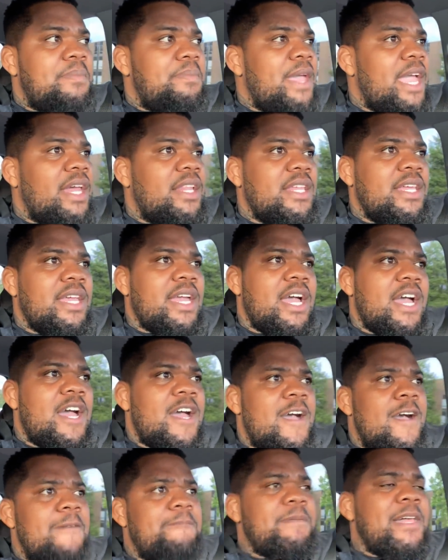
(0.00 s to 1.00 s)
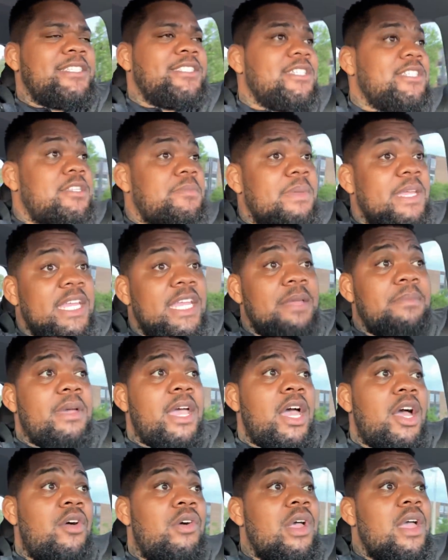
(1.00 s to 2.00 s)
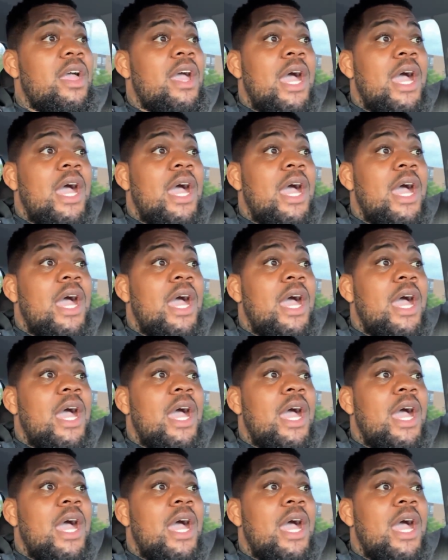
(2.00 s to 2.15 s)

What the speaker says: Bailey. I sent him an email.